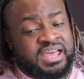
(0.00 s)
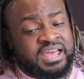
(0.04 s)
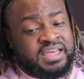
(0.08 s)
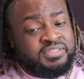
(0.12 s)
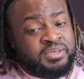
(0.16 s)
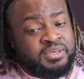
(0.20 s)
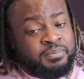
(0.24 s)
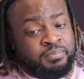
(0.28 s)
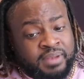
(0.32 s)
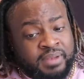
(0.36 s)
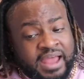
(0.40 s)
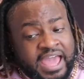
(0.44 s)

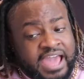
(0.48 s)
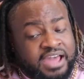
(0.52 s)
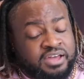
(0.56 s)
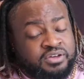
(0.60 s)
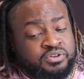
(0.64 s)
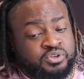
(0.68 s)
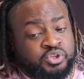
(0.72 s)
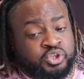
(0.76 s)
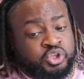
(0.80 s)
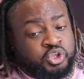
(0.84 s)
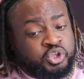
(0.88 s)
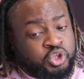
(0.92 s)
The
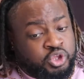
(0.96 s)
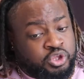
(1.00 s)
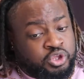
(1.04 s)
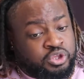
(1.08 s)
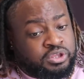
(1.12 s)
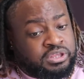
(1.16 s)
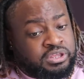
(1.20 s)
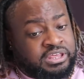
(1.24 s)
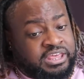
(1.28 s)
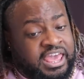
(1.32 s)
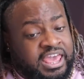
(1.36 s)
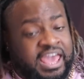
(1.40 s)
black
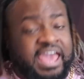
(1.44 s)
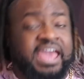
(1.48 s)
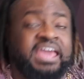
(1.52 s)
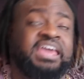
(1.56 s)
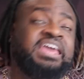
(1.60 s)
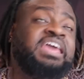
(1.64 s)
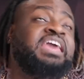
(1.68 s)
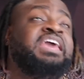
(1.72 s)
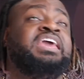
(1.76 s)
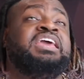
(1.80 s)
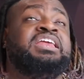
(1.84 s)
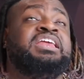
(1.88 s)

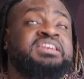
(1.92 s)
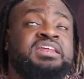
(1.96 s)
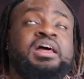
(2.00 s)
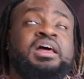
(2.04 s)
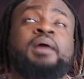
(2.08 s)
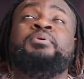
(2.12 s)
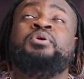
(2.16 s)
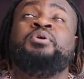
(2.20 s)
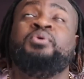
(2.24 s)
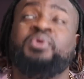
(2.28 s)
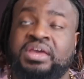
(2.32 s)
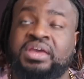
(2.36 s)

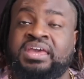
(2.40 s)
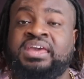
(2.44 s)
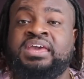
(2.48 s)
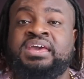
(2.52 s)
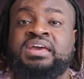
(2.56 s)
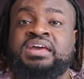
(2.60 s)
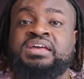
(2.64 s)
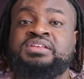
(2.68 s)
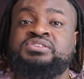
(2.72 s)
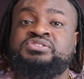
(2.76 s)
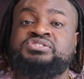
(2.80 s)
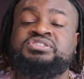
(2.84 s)

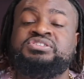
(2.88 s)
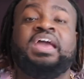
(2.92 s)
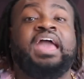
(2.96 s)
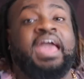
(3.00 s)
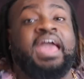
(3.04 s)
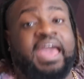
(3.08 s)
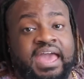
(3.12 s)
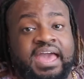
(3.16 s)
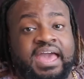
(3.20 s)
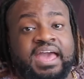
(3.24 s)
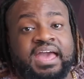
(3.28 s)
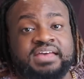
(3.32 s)

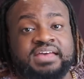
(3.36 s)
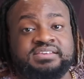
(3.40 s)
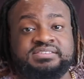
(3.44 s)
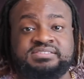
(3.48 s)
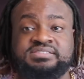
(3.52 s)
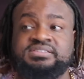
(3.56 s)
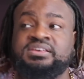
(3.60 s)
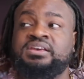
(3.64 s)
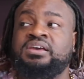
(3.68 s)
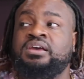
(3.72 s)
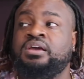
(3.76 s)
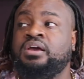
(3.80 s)

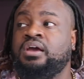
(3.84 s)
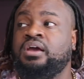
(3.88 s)
K-E-W-N-S